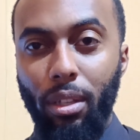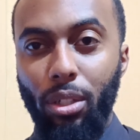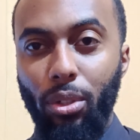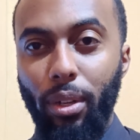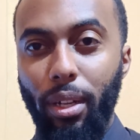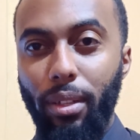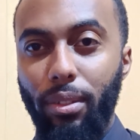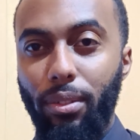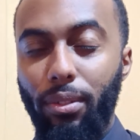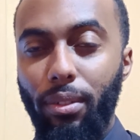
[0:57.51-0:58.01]

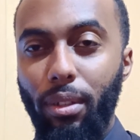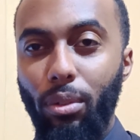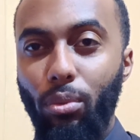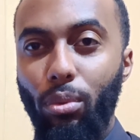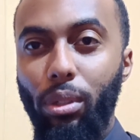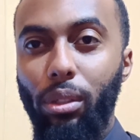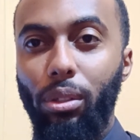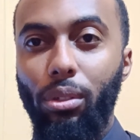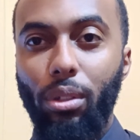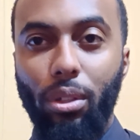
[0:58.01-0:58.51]
Try and see
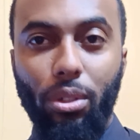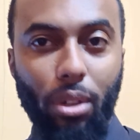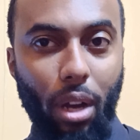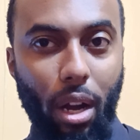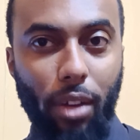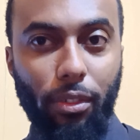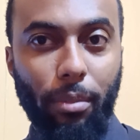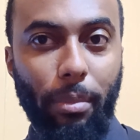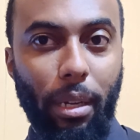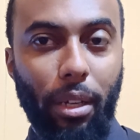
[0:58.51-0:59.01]
what looks
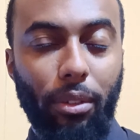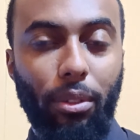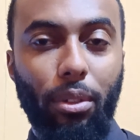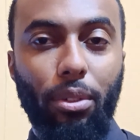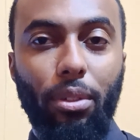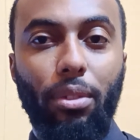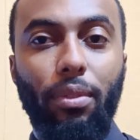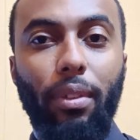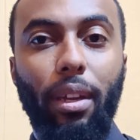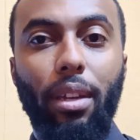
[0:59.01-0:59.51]
off about
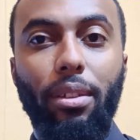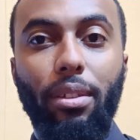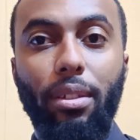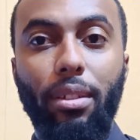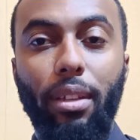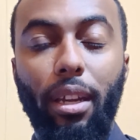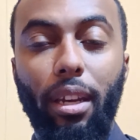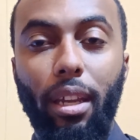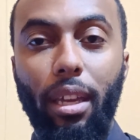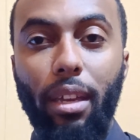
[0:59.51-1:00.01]
those
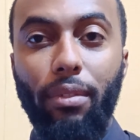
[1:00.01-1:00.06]
faces and